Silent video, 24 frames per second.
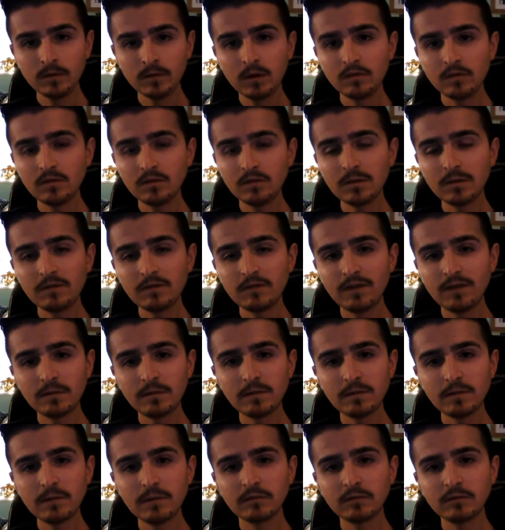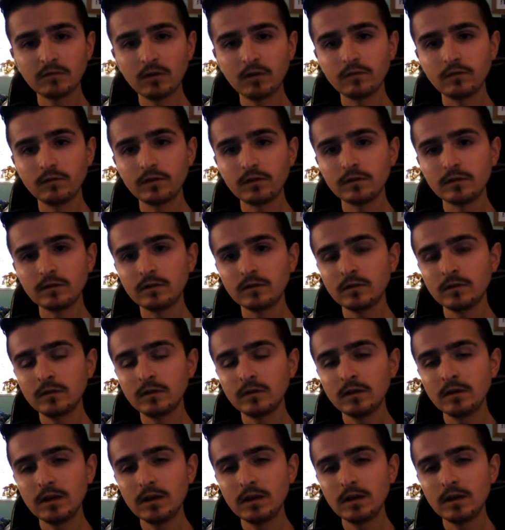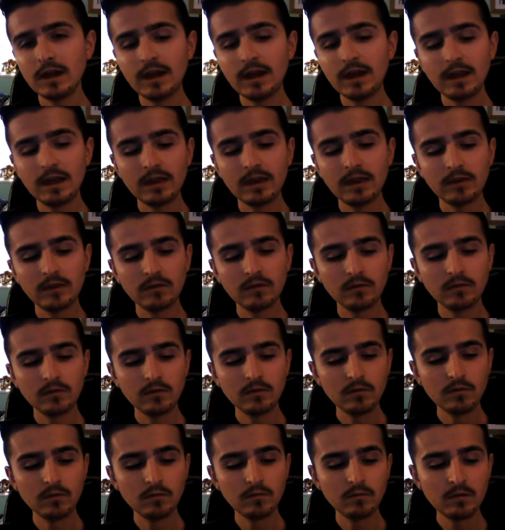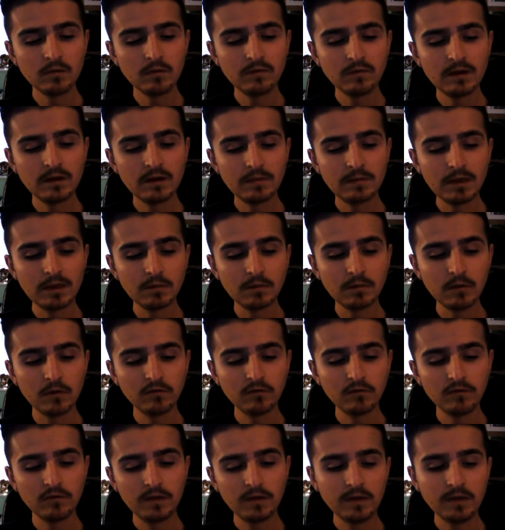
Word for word: family members were over, and we really made the most of it.